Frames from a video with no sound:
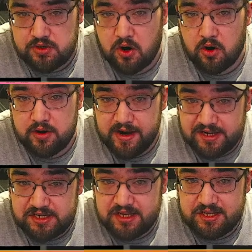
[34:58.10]
our
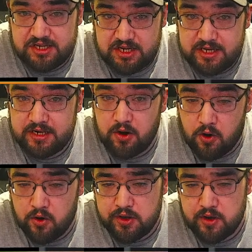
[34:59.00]
nested scene
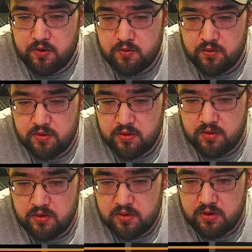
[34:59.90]
audio.
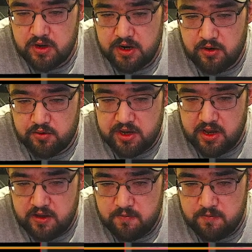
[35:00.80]
Hit OK.